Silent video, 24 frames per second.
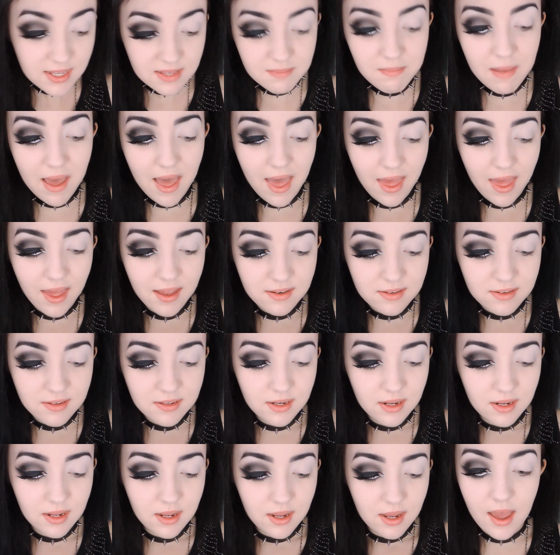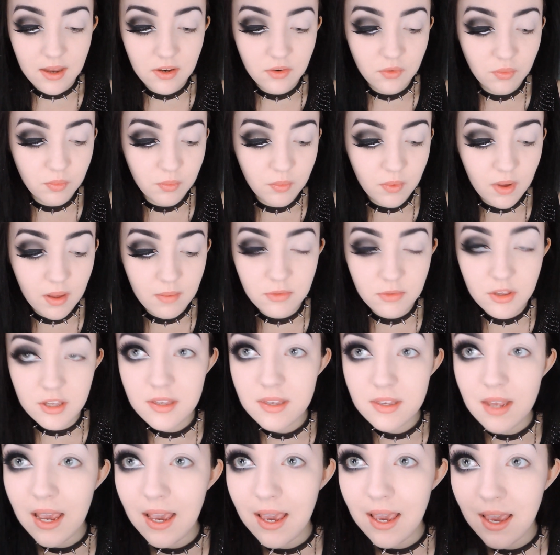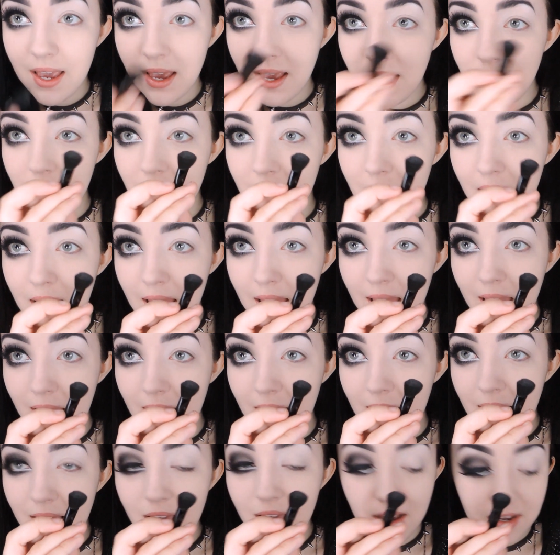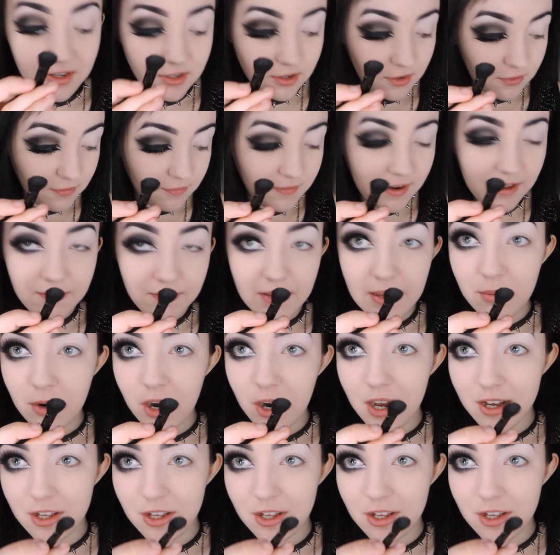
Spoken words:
it is matte, and I'm just taking a kind of fluffy